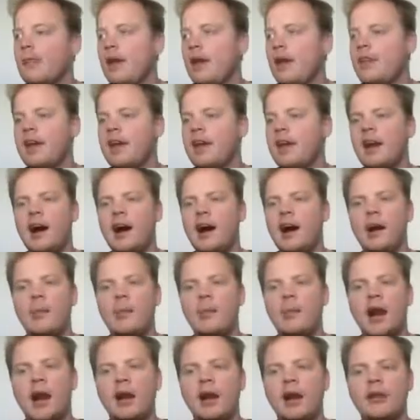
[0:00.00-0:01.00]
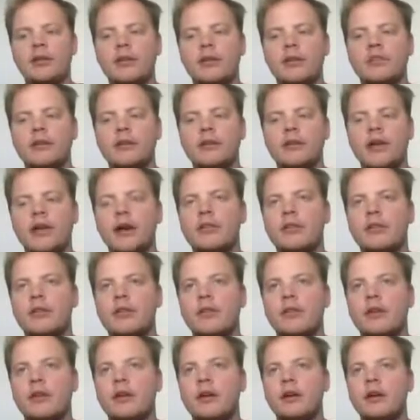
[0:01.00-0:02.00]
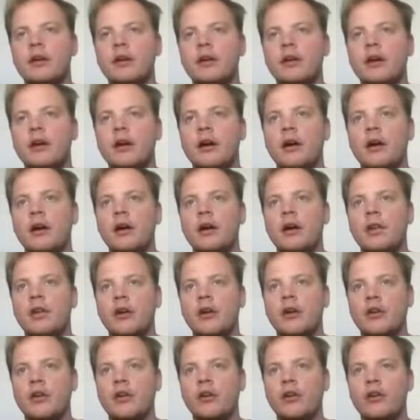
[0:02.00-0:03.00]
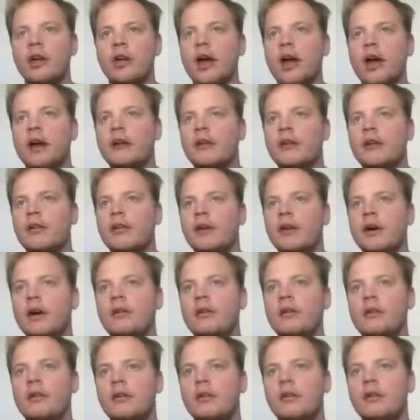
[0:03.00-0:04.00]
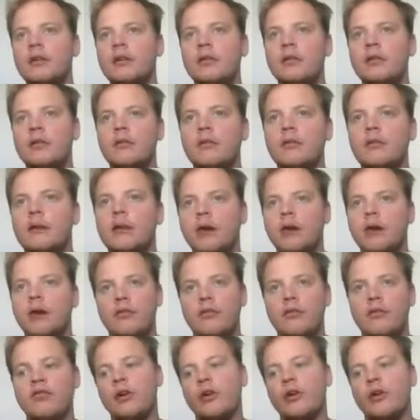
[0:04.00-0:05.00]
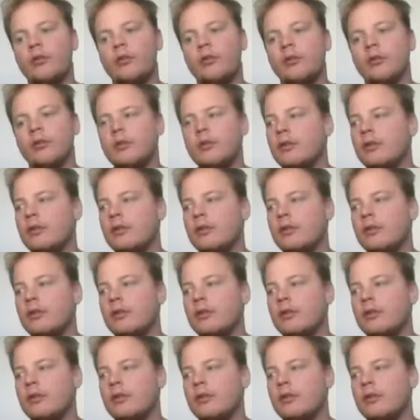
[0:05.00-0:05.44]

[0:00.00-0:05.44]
I think it automatically selects the creator, though, at first.